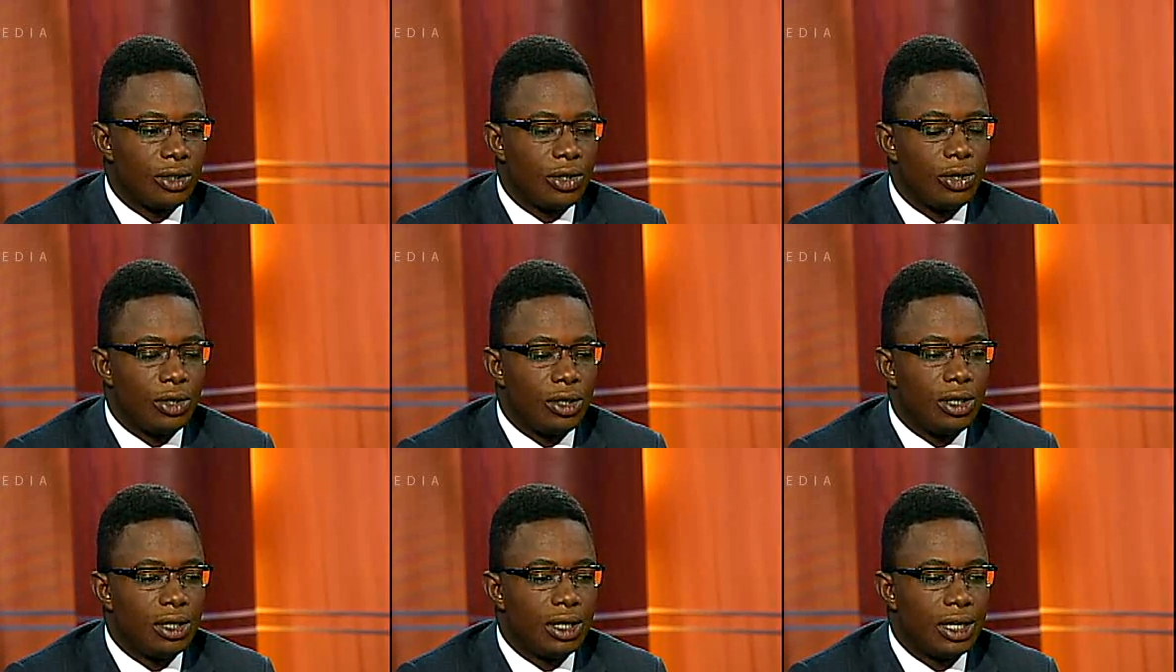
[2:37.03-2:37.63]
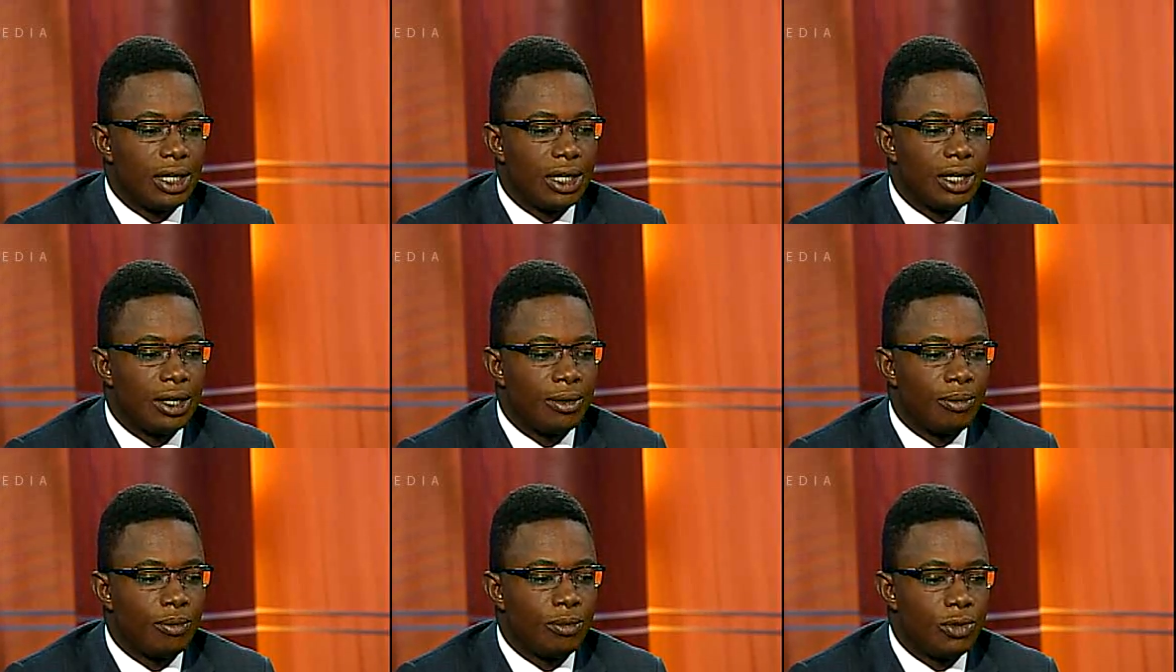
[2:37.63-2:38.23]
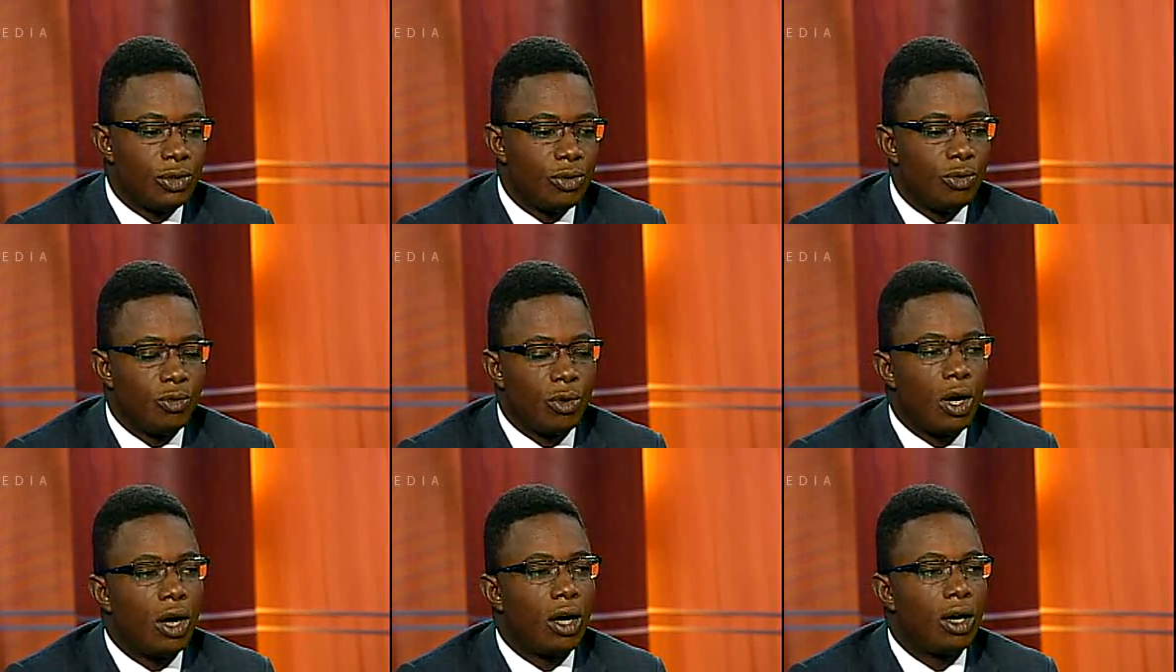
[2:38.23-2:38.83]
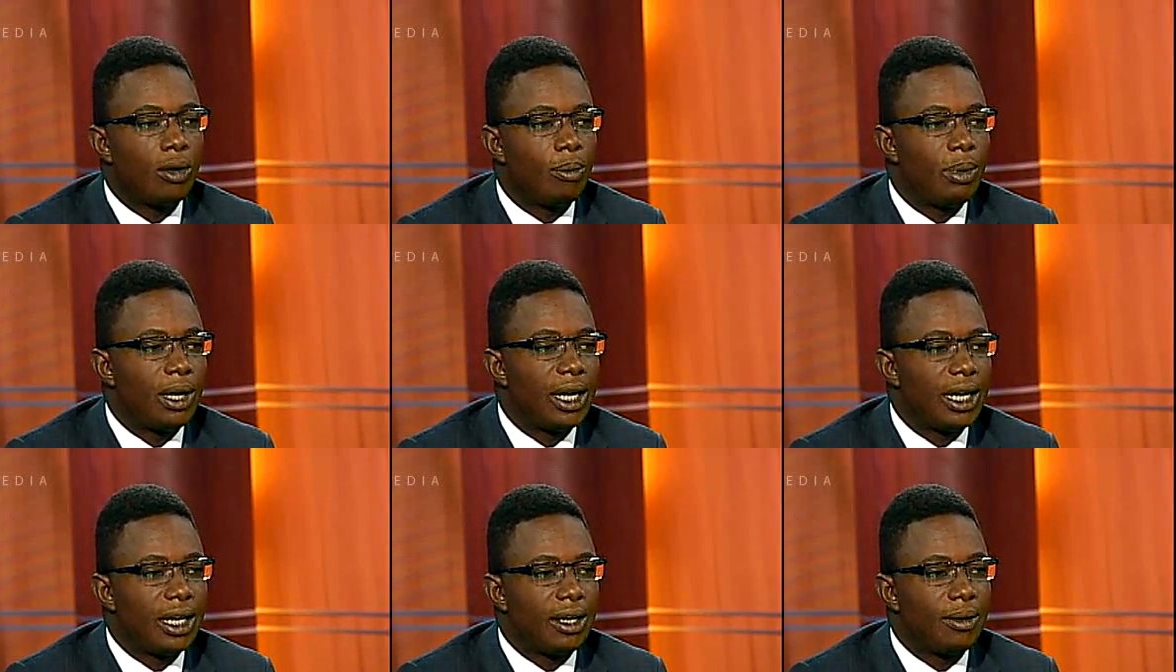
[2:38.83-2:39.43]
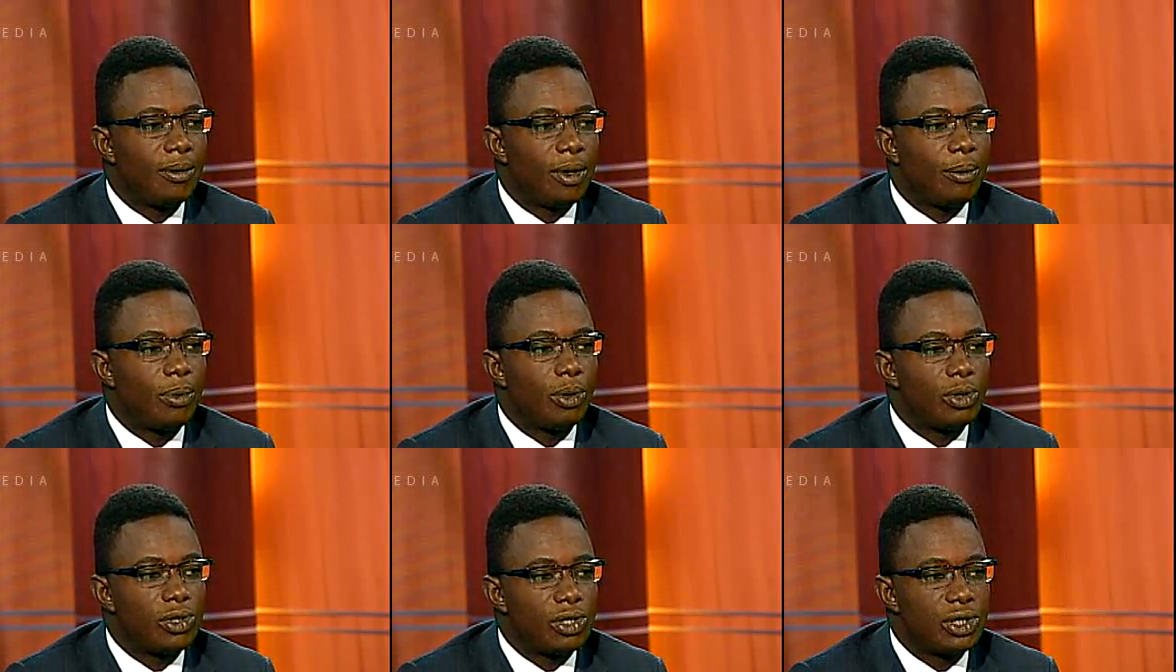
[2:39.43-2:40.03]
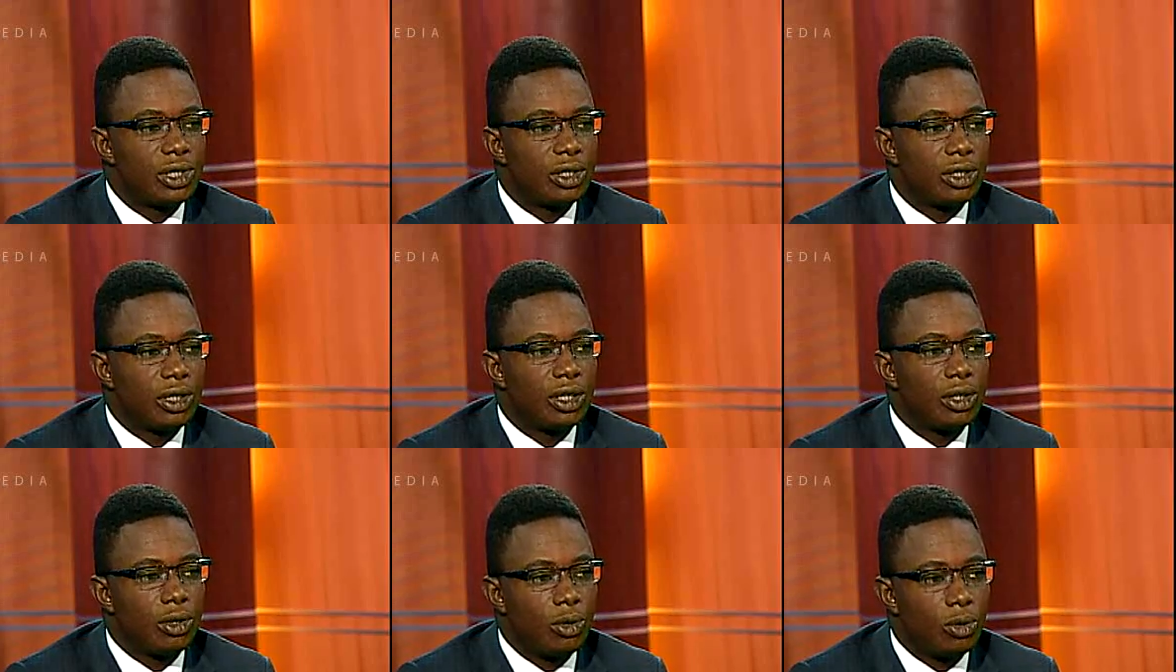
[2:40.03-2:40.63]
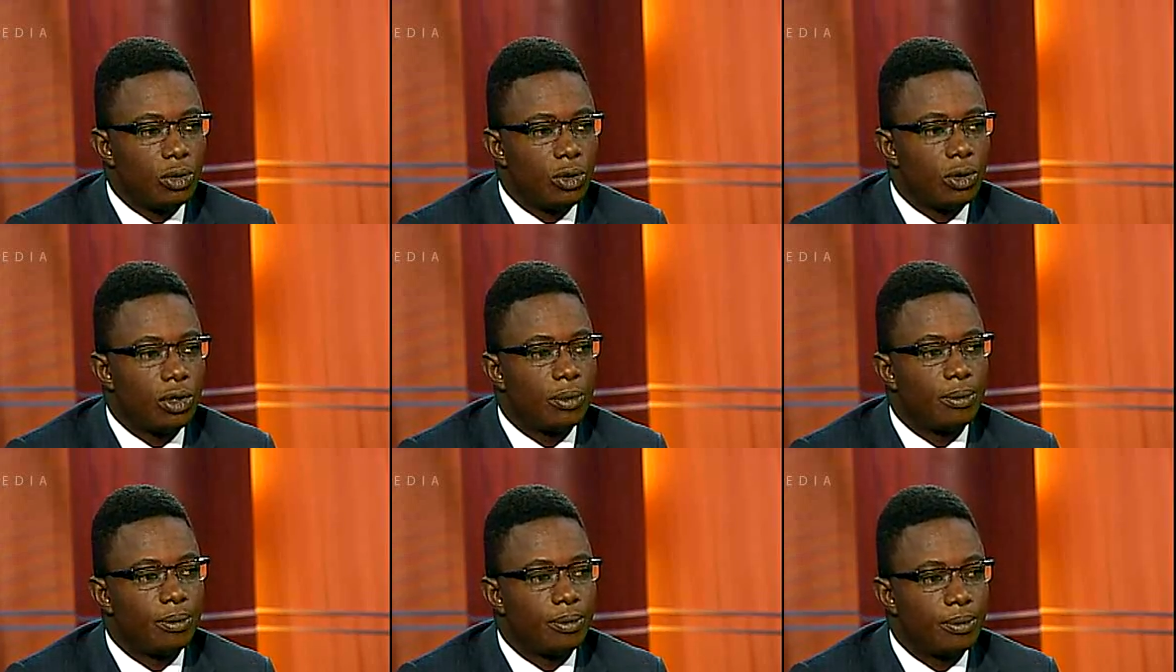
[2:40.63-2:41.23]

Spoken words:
could do wrong by a purchase in Goldcorp.